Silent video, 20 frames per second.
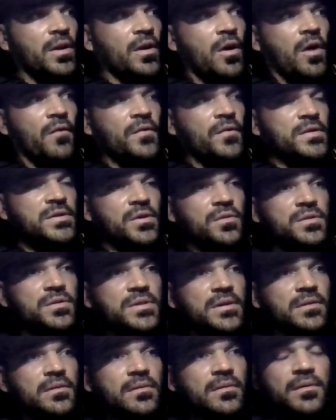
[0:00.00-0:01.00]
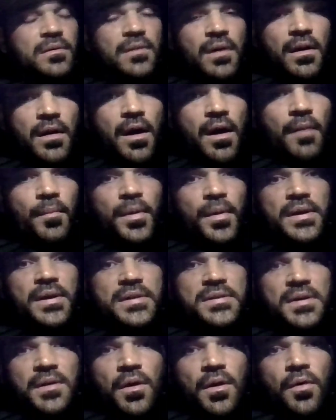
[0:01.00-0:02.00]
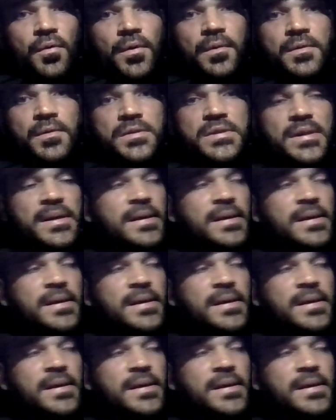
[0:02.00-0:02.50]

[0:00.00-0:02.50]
officers and companies and owners.